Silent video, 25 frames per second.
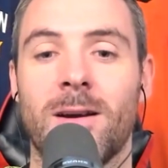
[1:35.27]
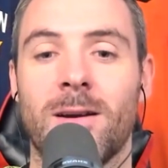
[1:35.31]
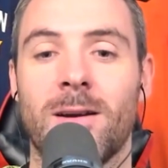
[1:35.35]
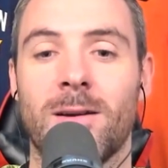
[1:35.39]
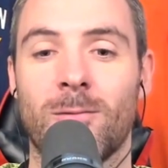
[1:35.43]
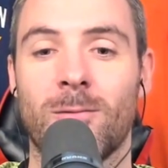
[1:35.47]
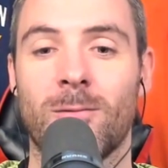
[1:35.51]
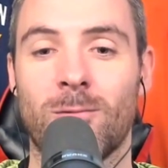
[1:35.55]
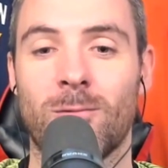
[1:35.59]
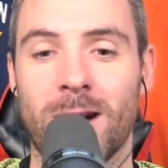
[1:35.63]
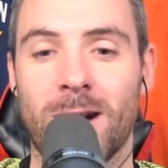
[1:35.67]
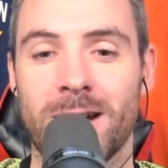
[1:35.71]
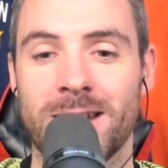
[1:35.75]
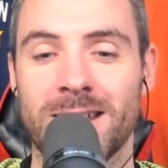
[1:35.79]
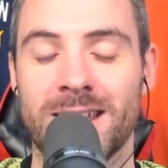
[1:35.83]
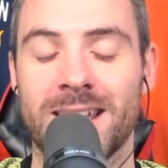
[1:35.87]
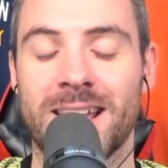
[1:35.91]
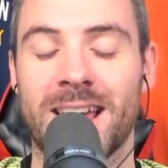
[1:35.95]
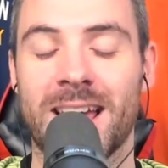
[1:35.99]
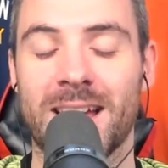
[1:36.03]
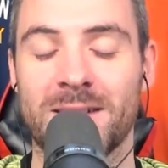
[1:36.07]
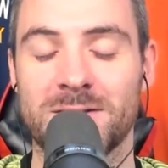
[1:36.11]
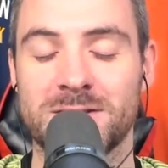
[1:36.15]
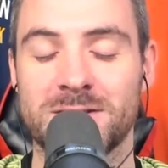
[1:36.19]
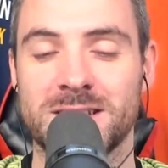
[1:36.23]
Reading
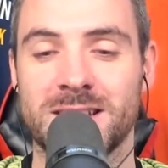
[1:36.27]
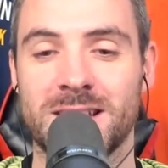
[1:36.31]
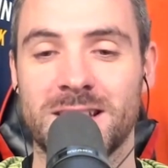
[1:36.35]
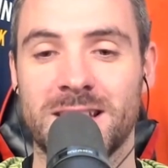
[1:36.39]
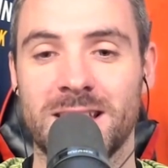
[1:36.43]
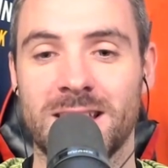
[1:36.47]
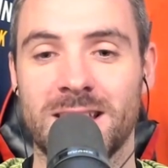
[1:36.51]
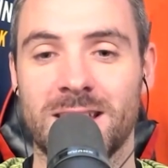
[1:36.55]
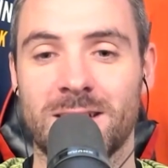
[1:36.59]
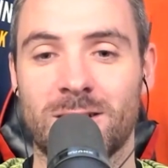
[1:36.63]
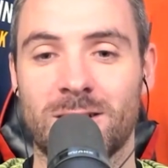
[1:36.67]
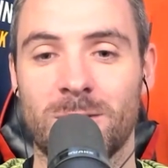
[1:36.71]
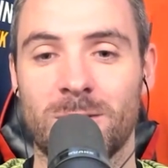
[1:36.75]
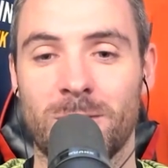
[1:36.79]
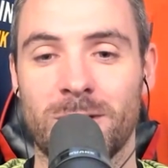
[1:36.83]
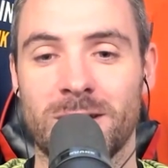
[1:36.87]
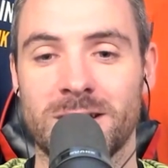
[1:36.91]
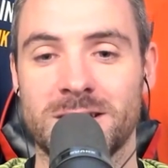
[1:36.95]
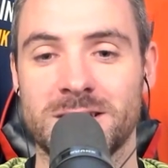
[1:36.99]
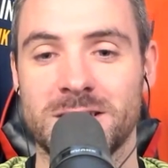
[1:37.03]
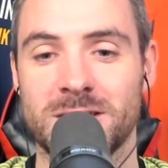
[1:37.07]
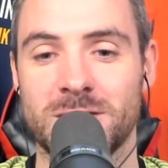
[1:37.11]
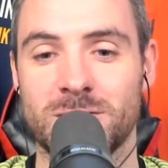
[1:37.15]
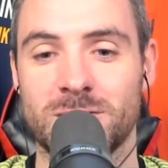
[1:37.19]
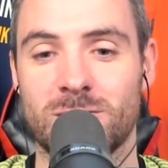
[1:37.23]
FC
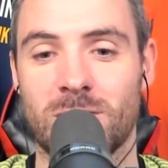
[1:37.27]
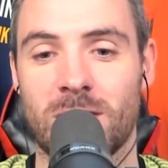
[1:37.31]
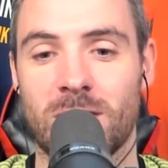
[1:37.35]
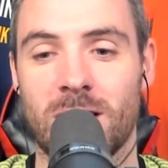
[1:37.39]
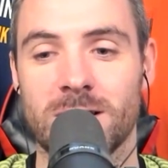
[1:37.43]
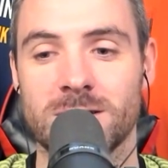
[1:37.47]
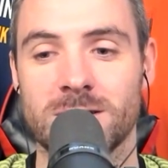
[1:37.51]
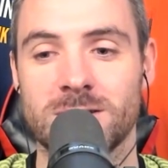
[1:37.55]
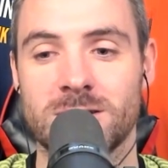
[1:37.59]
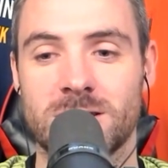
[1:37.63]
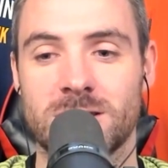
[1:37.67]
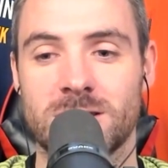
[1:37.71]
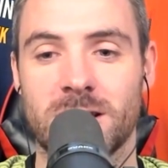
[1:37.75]
Community Trust.